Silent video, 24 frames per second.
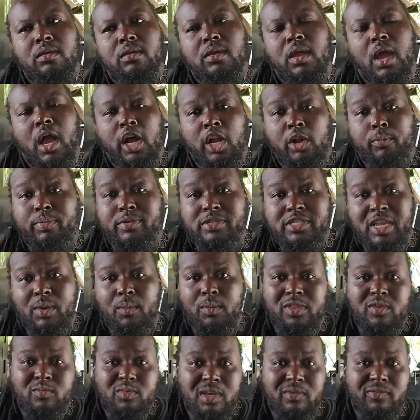100%
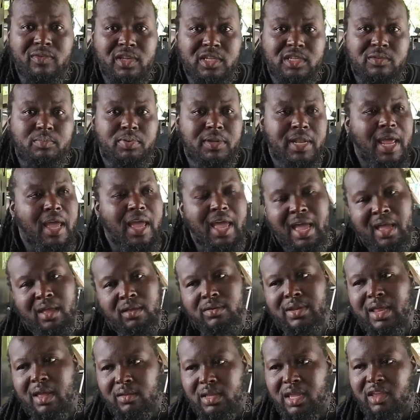with the rivets, but
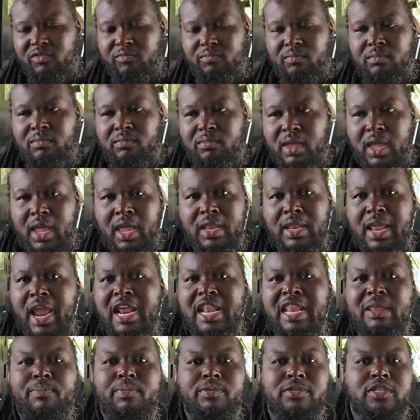I'll give them an
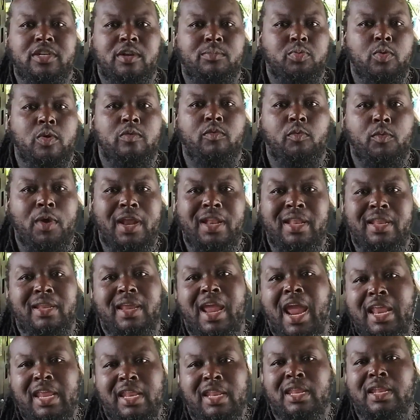80% approval rating,
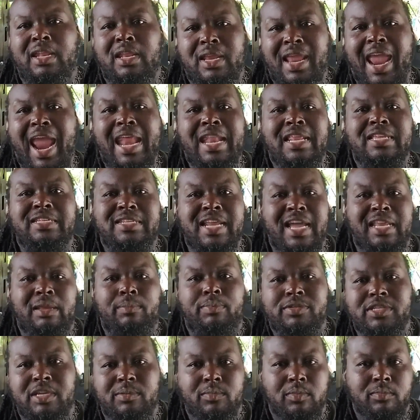80 to
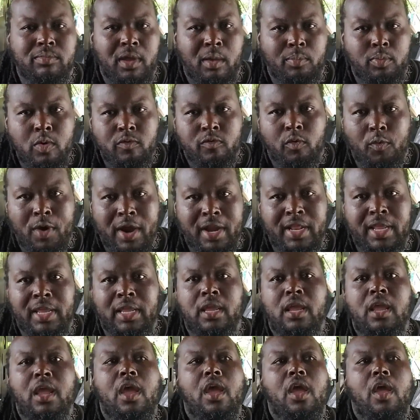90% approval rating
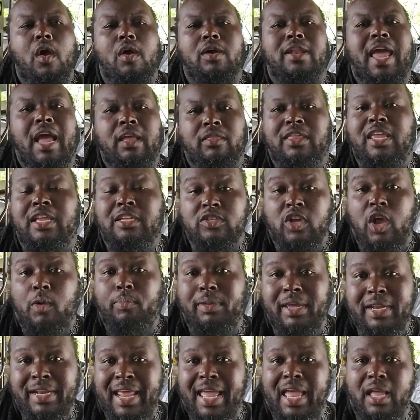on how things all
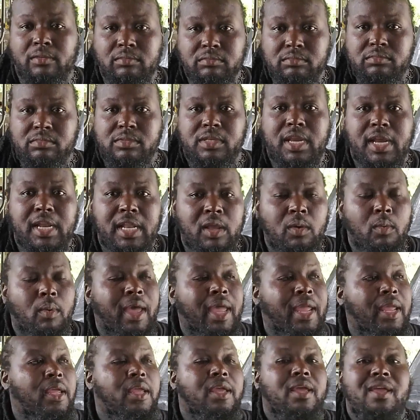played out.
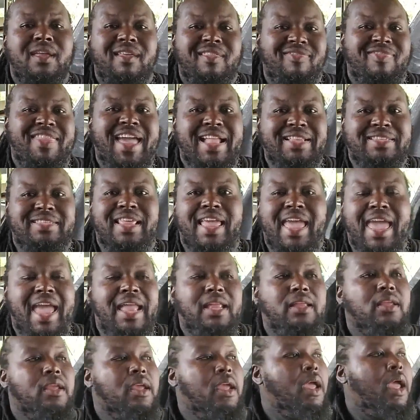Anyway, that's that.
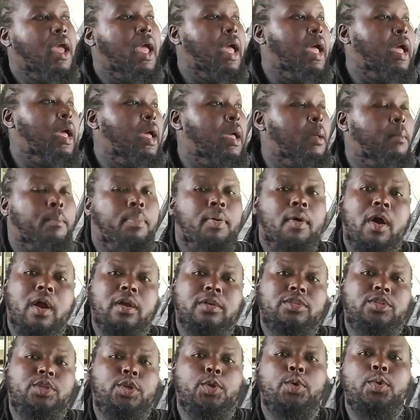
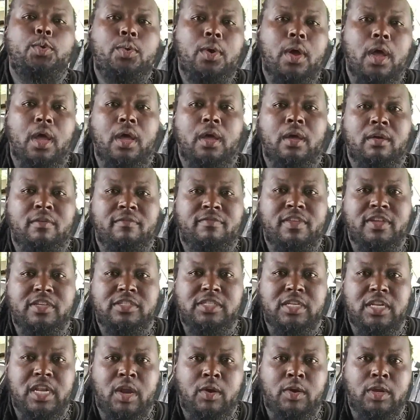Part two of this
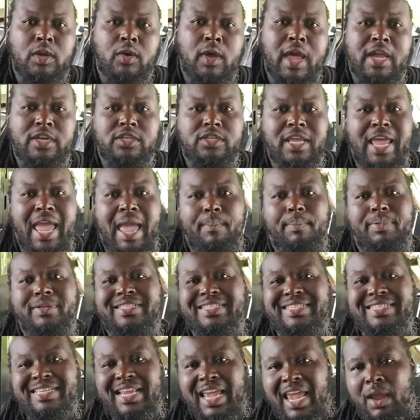scenario actually happened
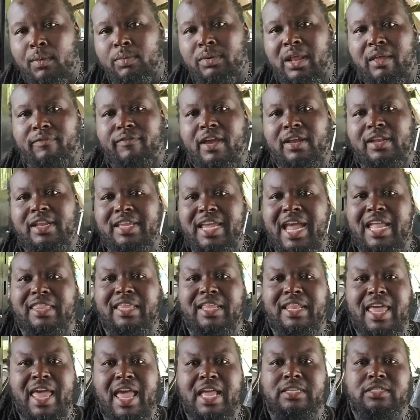today when I finally got the
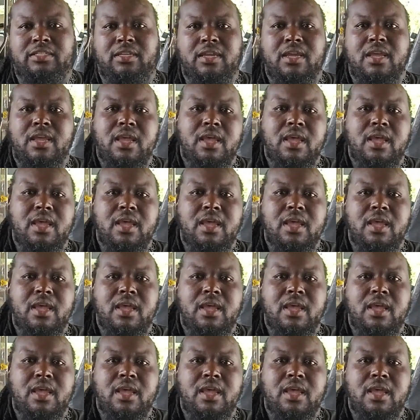last